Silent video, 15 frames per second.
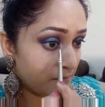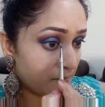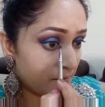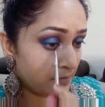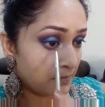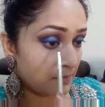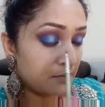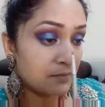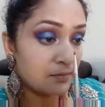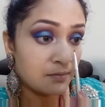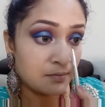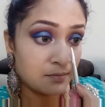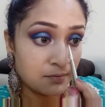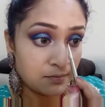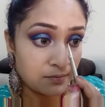
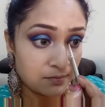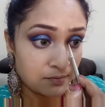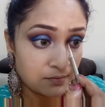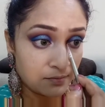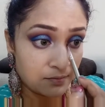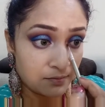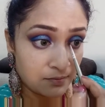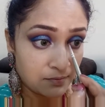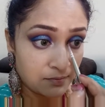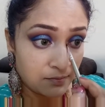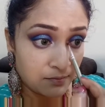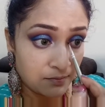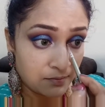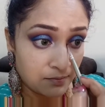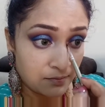
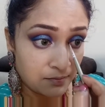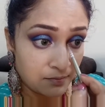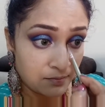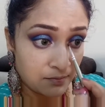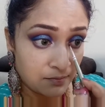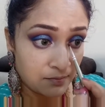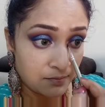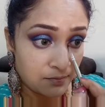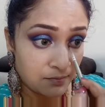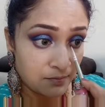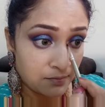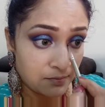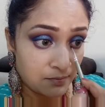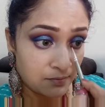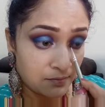
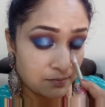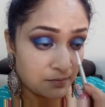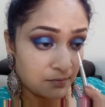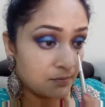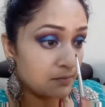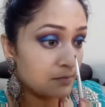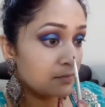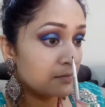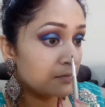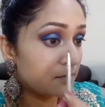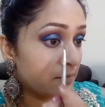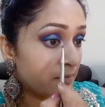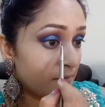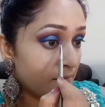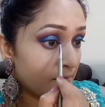
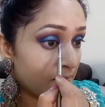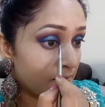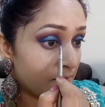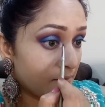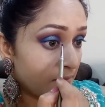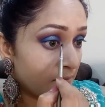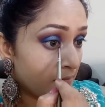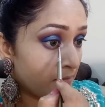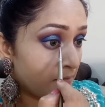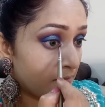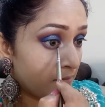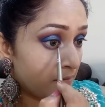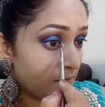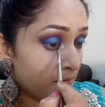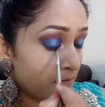Nothing is said.